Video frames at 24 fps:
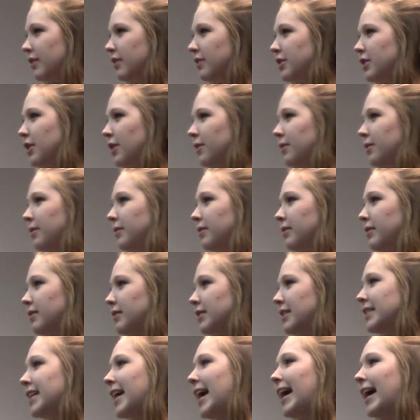So
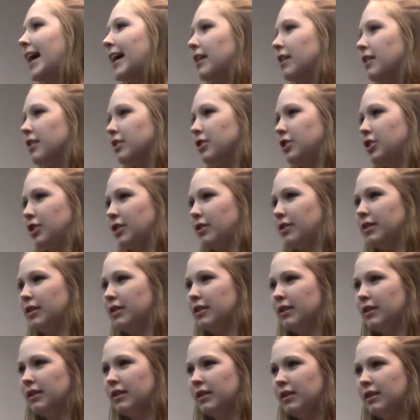today I urge you
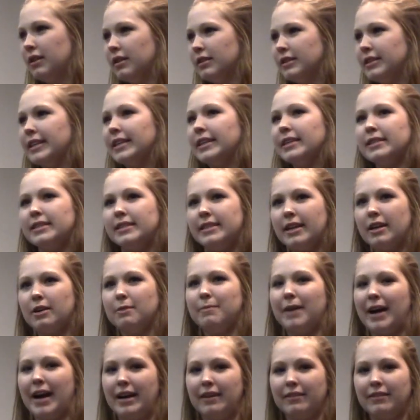to consider
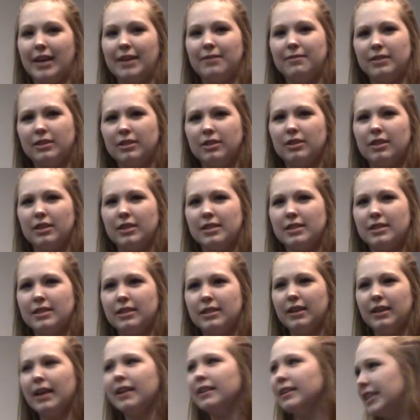buying life insurance,
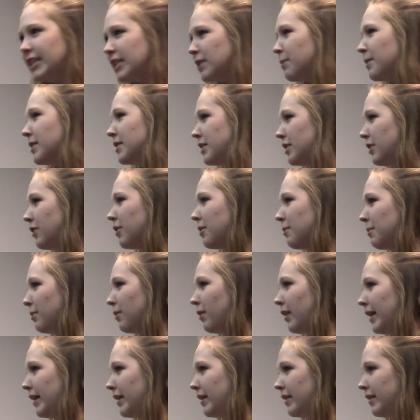at least once you're
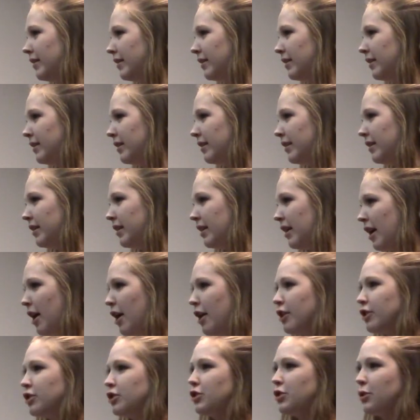employed.
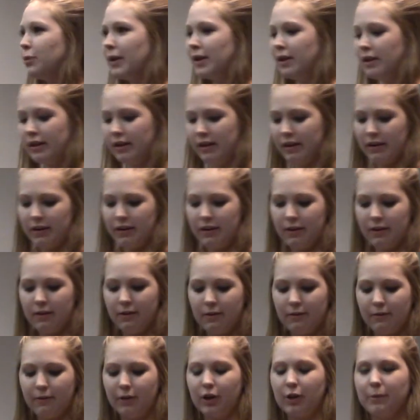Do it
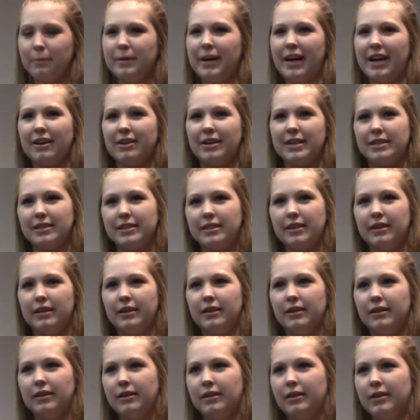for your parents
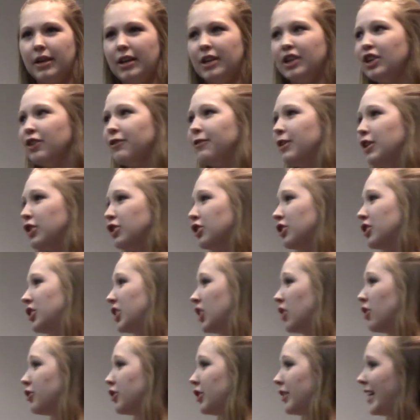and your future
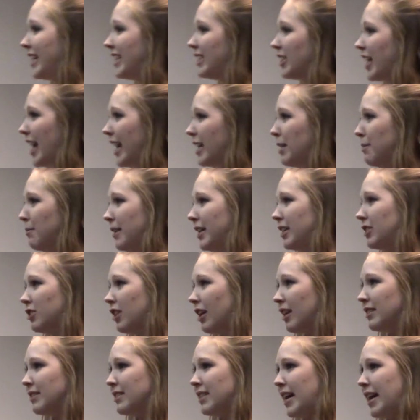children like Jackie
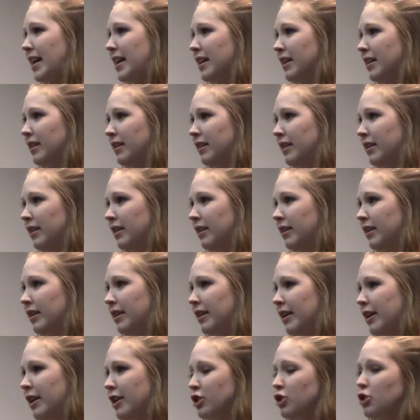Blanchard did.
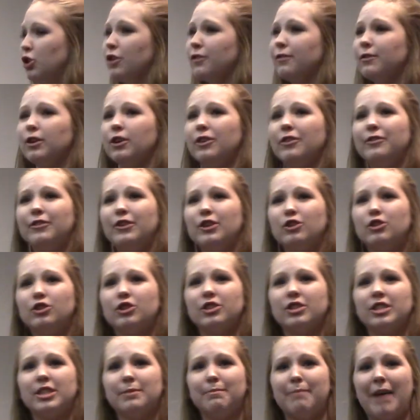Do it for your
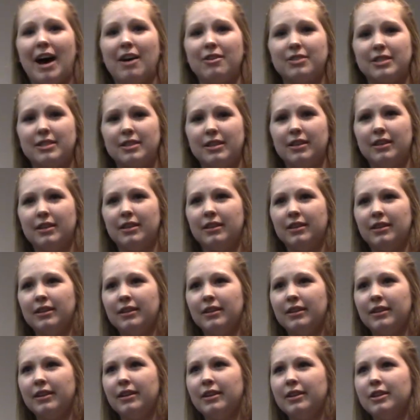future spouse.
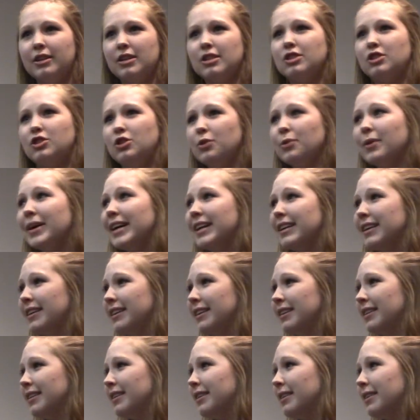Do it
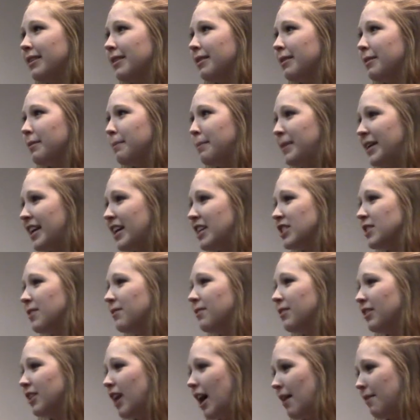because
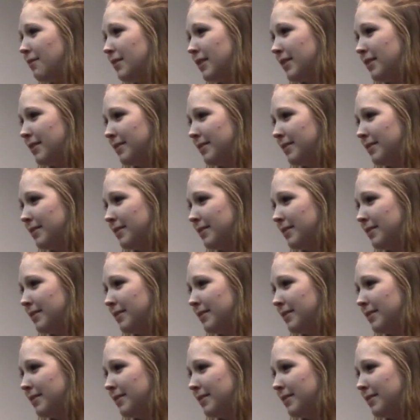of love.